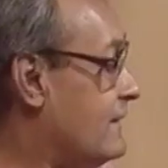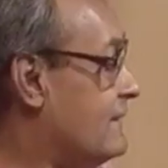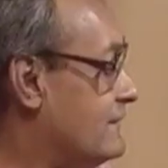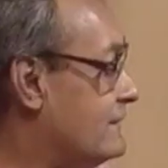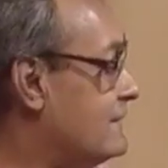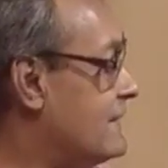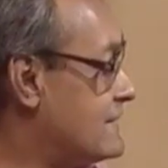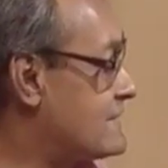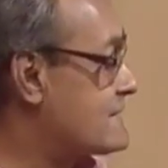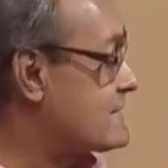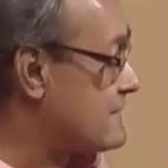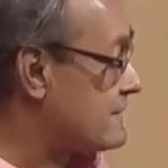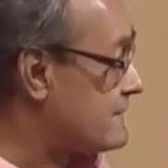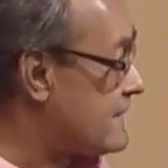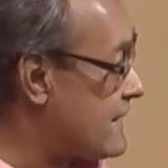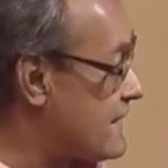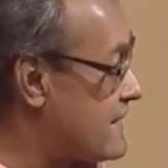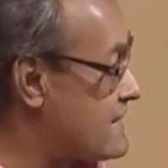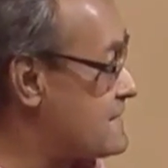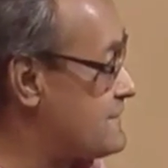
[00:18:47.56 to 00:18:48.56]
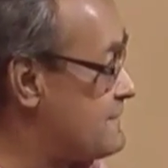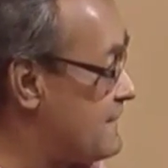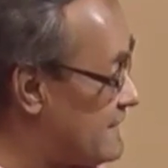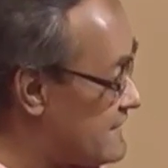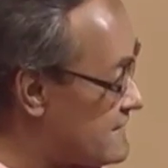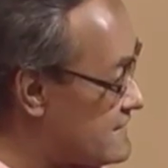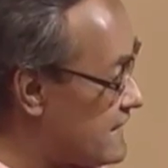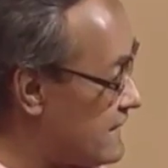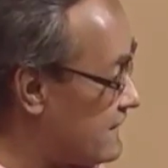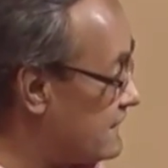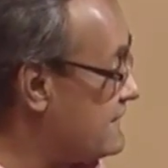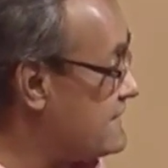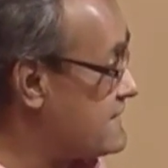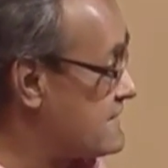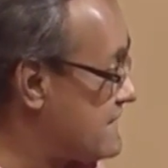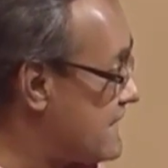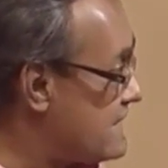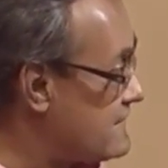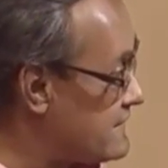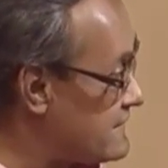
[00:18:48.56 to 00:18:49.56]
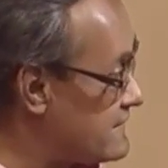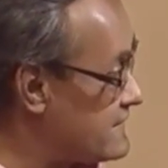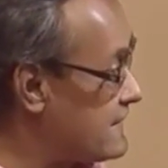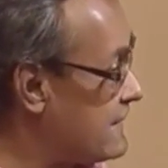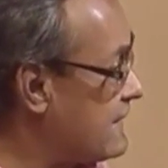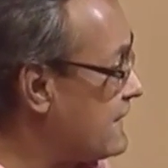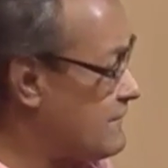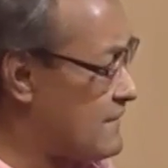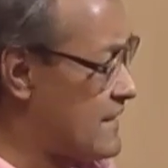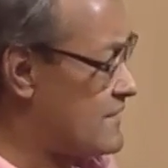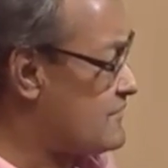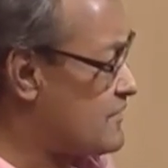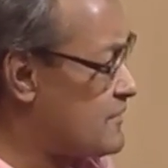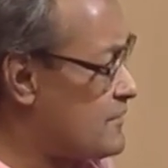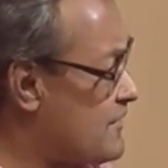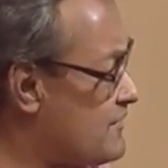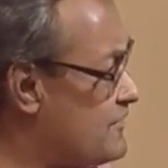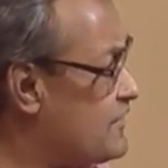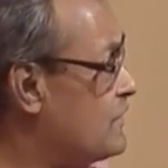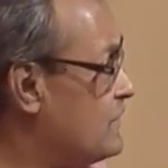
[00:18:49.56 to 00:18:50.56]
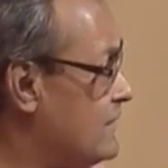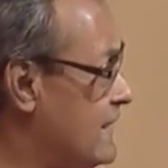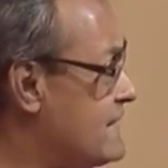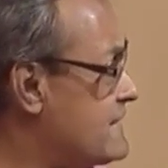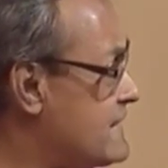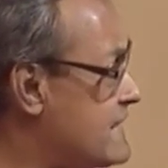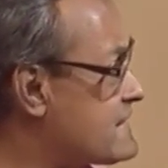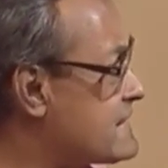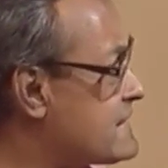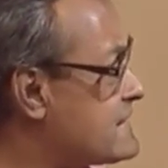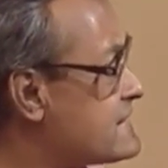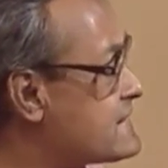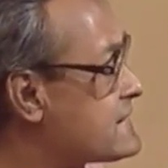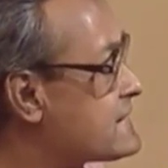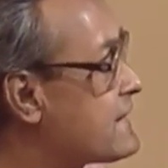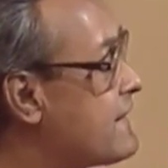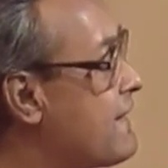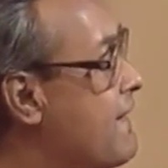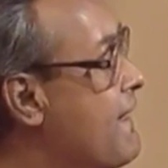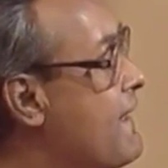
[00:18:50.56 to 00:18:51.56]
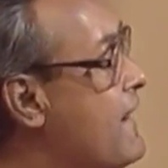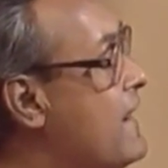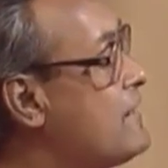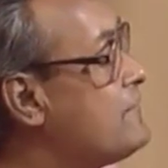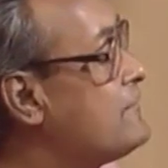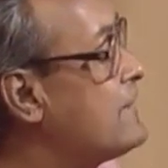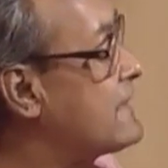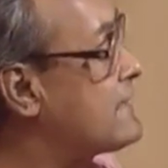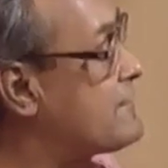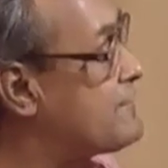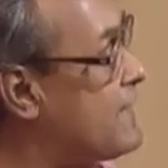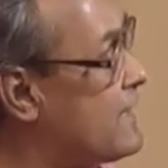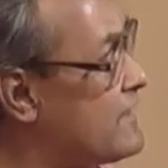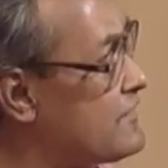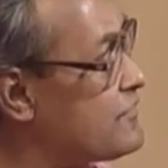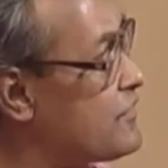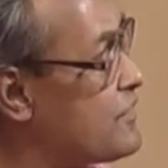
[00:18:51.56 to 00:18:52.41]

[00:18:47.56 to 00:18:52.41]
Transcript: uh, that's, that aspect is hardly studied, apart from a few late essays. But apart